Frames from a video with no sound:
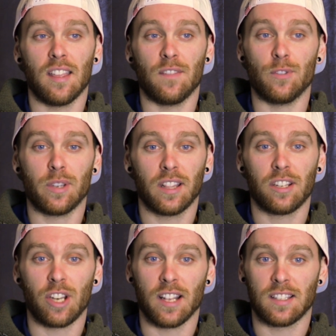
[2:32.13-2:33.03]
If you get the
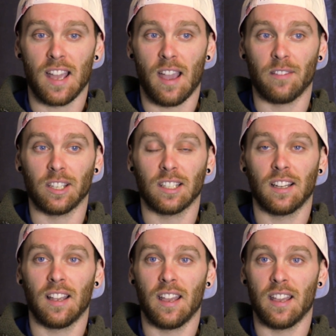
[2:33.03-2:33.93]
chance to have it,
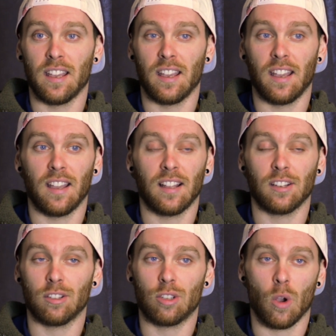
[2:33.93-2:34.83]

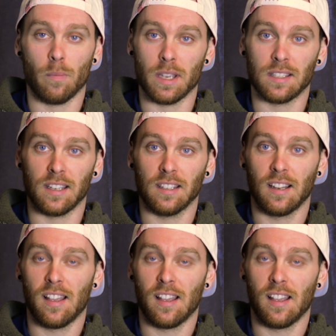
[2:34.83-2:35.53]
don't miss it.